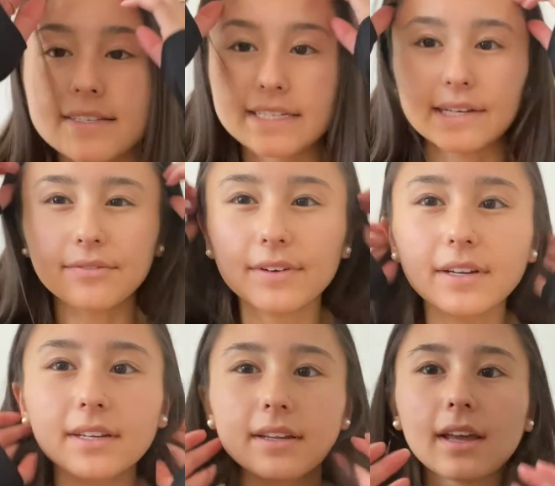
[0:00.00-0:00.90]

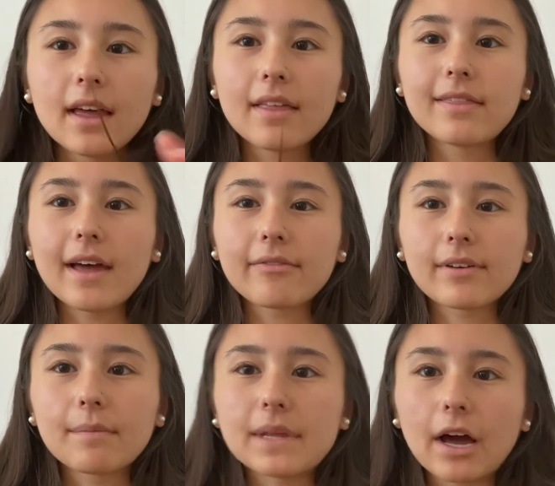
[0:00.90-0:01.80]
different that
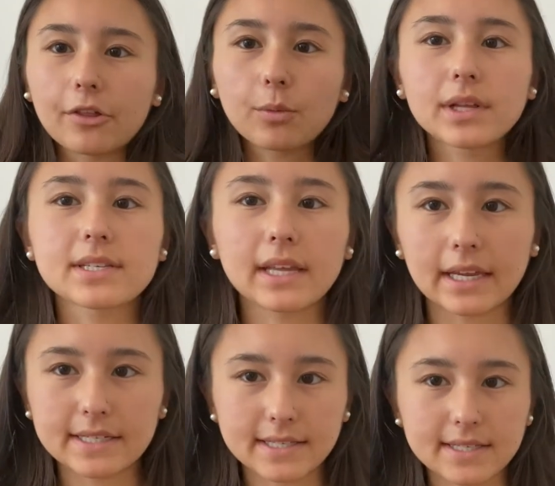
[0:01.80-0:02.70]
from the other ones, like
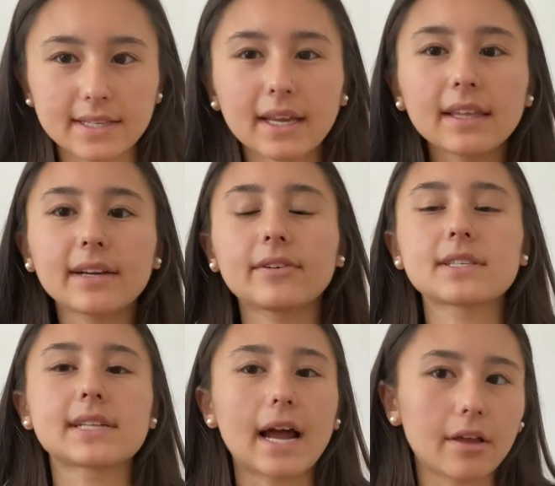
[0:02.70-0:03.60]
slightly different
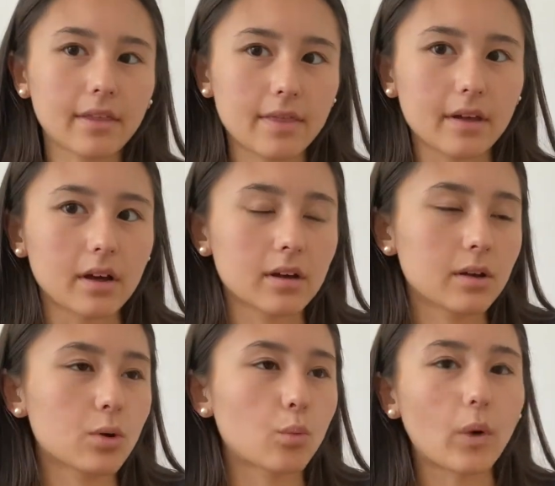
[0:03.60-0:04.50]
style than the
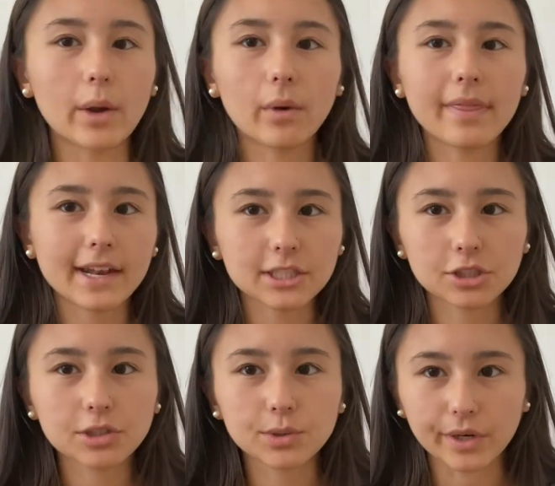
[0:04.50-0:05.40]
white one that I showed you